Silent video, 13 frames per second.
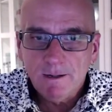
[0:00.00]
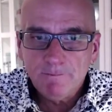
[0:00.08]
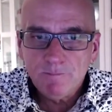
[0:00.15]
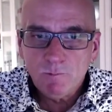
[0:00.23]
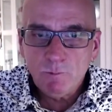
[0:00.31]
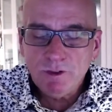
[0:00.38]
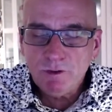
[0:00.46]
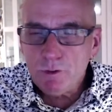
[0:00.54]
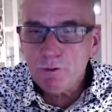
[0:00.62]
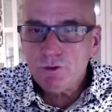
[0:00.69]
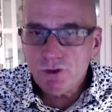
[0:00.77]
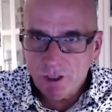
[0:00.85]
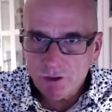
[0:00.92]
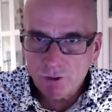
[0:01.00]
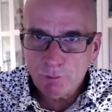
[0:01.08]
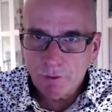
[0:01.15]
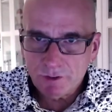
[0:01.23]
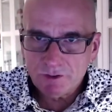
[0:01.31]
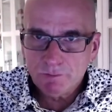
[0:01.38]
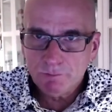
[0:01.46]
We do judge
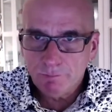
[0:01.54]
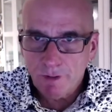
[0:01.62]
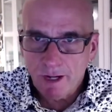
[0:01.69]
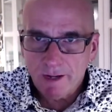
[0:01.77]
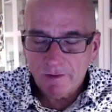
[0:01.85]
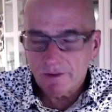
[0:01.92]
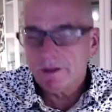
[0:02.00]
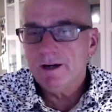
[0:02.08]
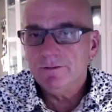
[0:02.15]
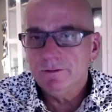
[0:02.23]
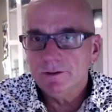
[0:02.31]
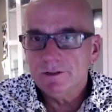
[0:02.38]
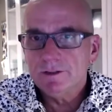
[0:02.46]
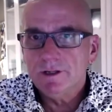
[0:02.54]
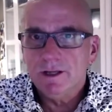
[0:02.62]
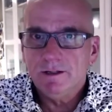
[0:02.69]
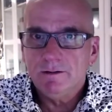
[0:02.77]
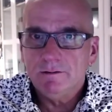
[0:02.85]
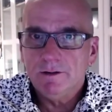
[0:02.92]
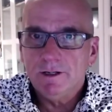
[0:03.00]
books by their covers,
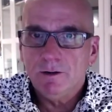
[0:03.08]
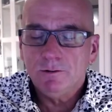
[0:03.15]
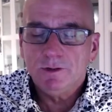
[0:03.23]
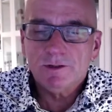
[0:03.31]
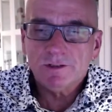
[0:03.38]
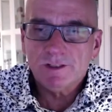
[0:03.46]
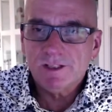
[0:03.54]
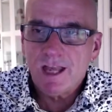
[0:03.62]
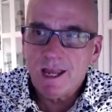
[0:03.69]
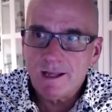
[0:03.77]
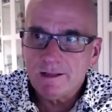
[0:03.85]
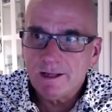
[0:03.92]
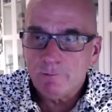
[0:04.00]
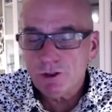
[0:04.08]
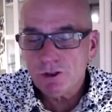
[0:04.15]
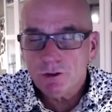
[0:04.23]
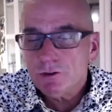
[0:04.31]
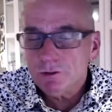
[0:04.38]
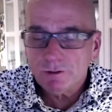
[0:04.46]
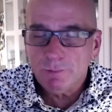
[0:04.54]
and there's a saying that we
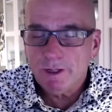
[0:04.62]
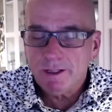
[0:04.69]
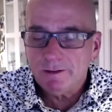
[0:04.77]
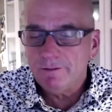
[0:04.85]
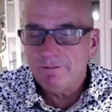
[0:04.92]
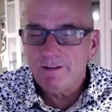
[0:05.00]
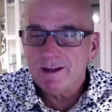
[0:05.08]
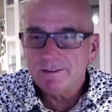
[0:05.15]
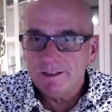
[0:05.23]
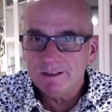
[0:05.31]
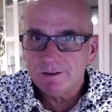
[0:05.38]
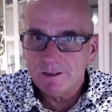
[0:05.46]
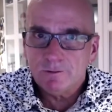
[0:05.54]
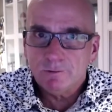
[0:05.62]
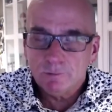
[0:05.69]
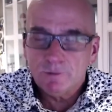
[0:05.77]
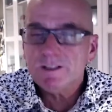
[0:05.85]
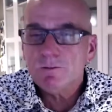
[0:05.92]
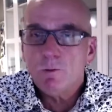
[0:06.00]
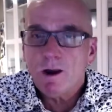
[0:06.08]
shouldn't, but the fact is that the
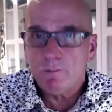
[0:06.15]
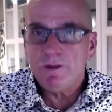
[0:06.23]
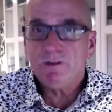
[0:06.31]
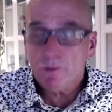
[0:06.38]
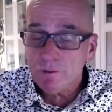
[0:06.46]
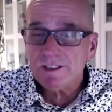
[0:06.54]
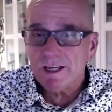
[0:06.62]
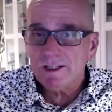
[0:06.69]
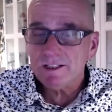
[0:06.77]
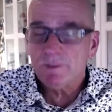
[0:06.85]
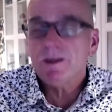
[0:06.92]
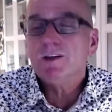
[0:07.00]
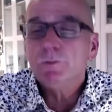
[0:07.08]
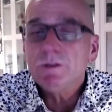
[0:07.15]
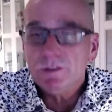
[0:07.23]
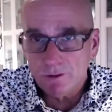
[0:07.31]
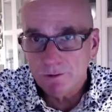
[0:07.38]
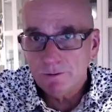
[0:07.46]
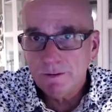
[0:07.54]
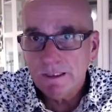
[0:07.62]
reason why we do say it is because we
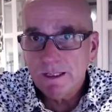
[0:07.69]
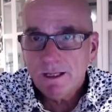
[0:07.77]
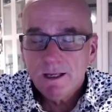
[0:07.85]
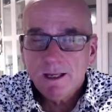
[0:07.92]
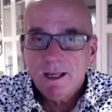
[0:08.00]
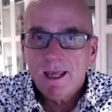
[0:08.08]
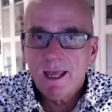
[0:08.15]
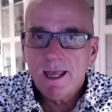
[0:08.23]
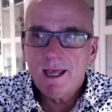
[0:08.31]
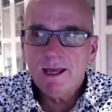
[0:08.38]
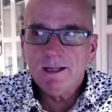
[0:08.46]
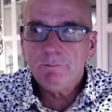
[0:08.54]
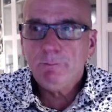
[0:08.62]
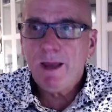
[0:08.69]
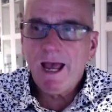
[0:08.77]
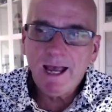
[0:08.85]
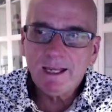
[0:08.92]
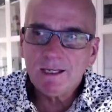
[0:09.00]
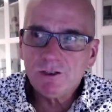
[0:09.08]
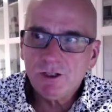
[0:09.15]
do. And
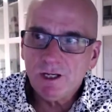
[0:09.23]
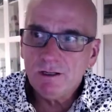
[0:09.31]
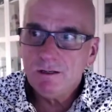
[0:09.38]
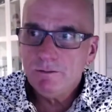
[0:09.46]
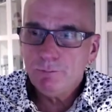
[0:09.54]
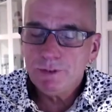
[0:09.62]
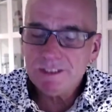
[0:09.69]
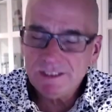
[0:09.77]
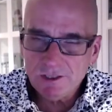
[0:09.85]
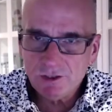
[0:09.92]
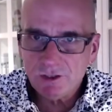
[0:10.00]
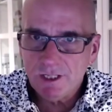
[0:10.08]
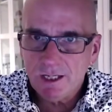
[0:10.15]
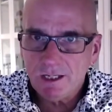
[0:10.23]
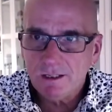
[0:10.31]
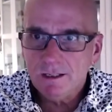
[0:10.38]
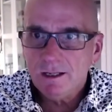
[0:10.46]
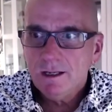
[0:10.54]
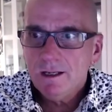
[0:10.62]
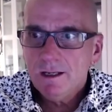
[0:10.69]
packaging, positioning,
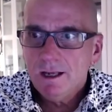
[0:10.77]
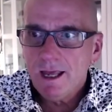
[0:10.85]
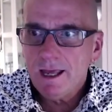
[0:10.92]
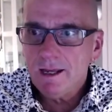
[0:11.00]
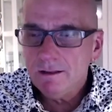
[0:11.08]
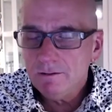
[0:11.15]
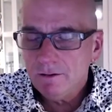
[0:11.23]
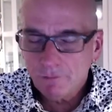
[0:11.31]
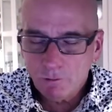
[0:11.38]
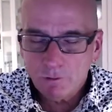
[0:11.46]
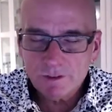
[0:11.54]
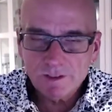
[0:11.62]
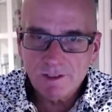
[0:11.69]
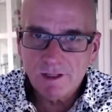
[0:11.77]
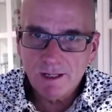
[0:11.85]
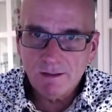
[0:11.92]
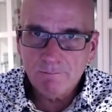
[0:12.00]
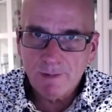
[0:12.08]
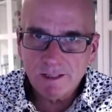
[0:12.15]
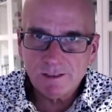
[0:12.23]
and of course the
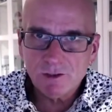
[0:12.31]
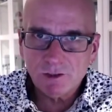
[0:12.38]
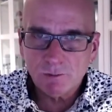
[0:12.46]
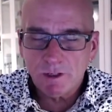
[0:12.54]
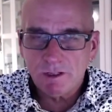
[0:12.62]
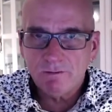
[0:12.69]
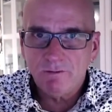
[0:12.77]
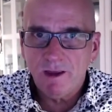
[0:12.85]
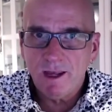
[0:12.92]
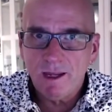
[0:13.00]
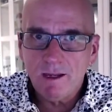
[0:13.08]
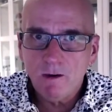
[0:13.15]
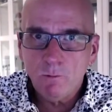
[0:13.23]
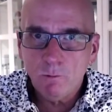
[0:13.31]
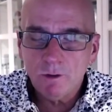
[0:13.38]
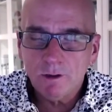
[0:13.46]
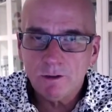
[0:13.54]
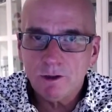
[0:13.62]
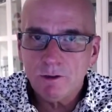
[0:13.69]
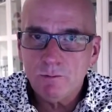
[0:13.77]
messages we convey
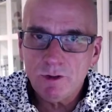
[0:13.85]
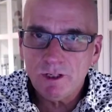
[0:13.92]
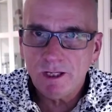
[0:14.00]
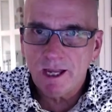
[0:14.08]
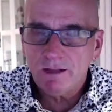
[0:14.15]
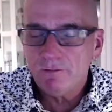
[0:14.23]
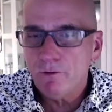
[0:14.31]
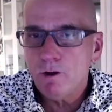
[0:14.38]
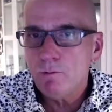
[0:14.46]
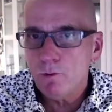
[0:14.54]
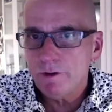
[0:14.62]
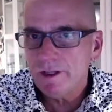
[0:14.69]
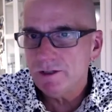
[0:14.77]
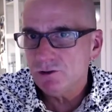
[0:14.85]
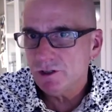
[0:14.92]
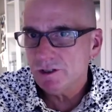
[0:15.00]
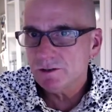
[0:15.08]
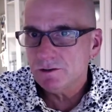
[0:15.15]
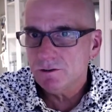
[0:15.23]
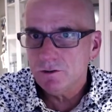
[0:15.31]
will communicate far more than
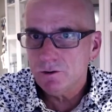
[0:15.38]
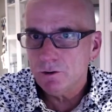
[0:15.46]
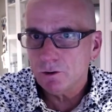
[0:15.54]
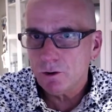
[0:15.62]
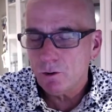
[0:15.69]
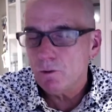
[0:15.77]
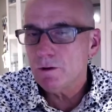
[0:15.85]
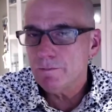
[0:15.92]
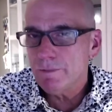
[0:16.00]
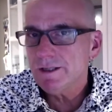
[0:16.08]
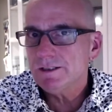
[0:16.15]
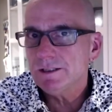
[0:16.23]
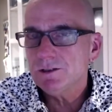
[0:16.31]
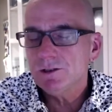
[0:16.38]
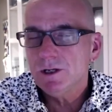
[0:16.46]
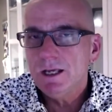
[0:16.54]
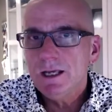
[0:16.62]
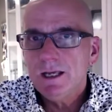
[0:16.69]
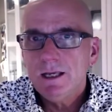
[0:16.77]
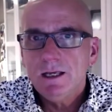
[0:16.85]
just your core message.
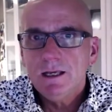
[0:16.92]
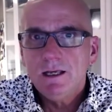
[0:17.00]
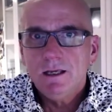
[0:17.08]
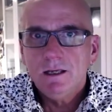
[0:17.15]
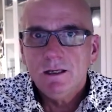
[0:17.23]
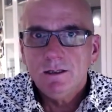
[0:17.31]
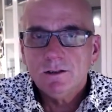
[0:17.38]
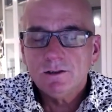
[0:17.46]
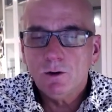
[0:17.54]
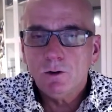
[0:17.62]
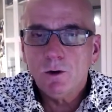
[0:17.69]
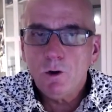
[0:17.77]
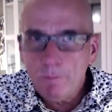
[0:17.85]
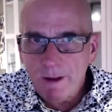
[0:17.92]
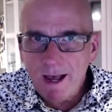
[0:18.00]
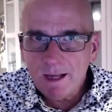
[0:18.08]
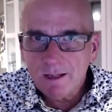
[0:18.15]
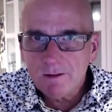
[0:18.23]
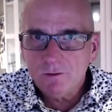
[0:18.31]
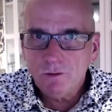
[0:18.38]
So go back
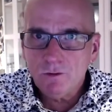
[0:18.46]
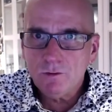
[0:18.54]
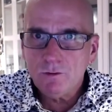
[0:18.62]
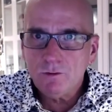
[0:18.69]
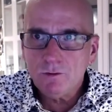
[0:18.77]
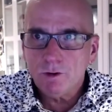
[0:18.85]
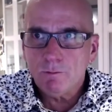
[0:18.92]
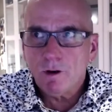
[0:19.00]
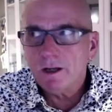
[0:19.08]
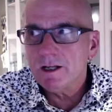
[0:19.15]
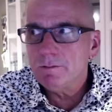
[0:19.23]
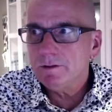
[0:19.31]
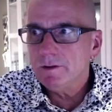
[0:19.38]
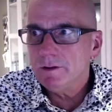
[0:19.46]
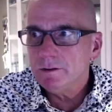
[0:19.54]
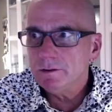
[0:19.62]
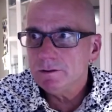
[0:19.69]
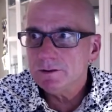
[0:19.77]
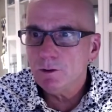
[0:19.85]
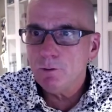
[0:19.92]
into your marketing
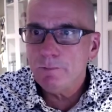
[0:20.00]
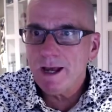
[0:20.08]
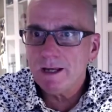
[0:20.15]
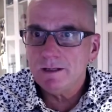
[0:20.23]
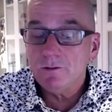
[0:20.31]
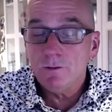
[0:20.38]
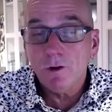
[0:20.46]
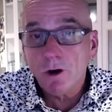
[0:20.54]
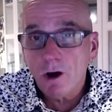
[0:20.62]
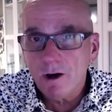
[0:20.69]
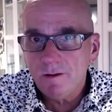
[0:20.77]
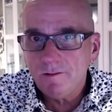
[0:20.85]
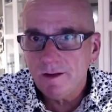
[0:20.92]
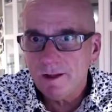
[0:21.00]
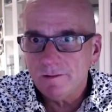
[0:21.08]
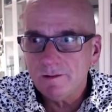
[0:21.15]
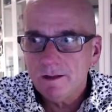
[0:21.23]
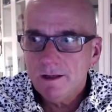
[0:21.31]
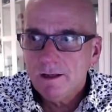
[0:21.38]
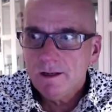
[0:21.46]
materials, go back into the content,
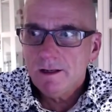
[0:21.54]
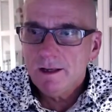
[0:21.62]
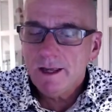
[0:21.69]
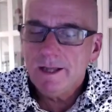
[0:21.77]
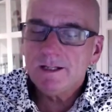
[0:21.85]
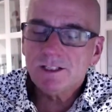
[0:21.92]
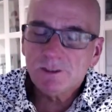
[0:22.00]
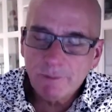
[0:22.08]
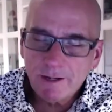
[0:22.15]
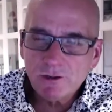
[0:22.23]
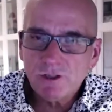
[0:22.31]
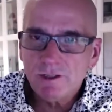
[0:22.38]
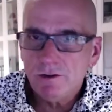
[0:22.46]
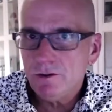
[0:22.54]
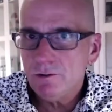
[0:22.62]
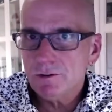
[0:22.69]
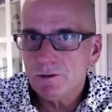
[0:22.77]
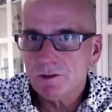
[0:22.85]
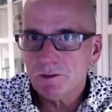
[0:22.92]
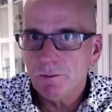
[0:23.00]
and especially the
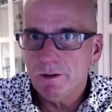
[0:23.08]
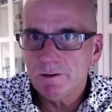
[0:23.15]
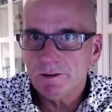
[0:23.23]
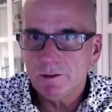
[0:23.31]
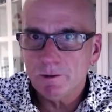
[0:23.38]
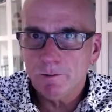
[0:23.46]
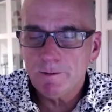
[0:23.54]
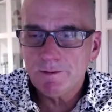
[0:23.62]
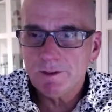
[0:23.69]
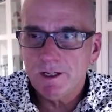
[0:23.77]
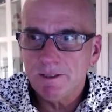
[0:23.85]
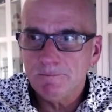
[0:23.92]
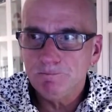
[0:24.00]
user experience on your website.